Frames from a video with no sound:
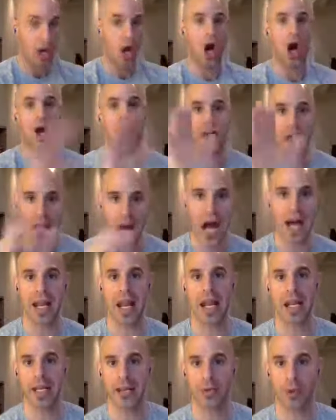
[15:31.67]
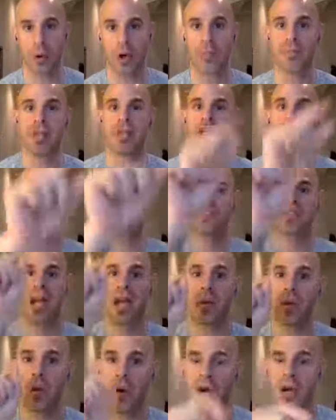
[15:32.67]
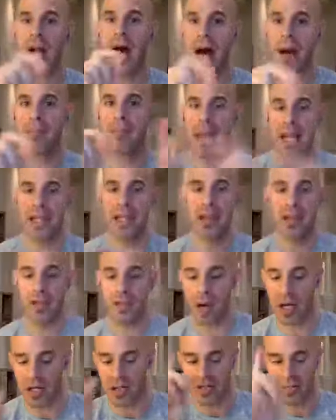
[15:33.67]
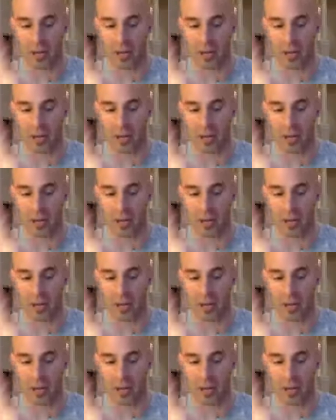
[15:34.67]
are not anymore because they were not making the money.